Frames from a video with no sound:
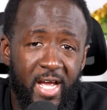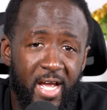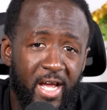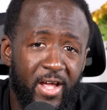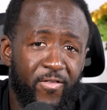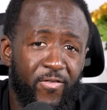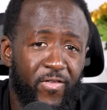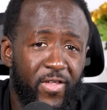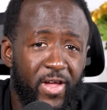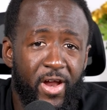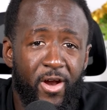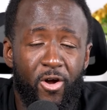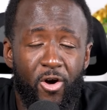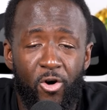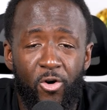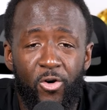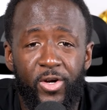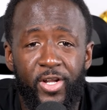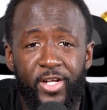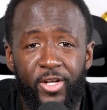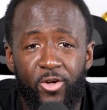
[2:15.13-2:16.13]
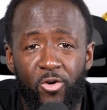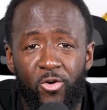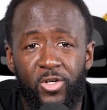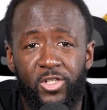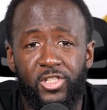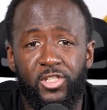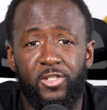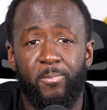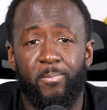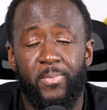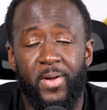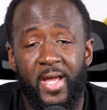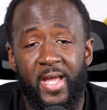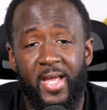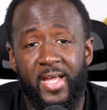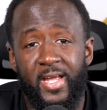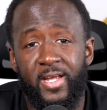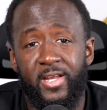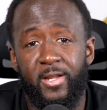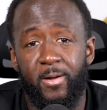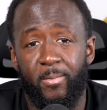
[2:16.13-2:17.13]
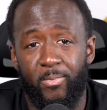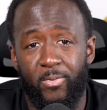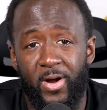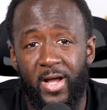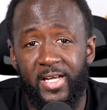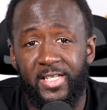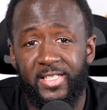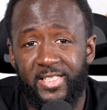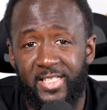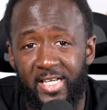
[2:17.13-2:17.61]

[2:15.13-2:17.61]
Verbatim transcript: and they're only going to pay the price